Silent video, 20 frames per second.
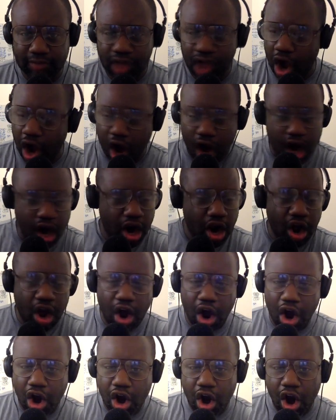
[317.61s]
or
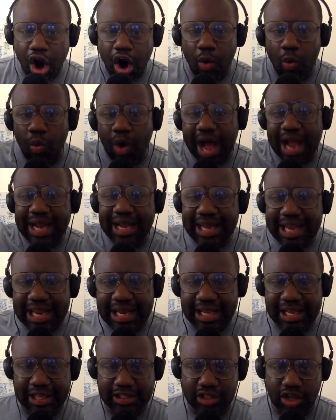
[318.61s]

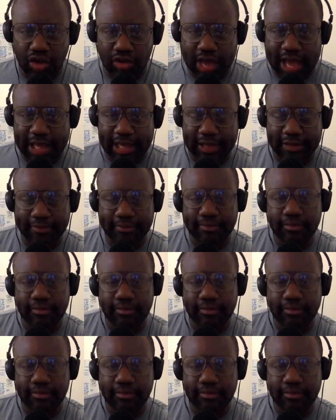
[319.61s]
Juanita is gonna like it.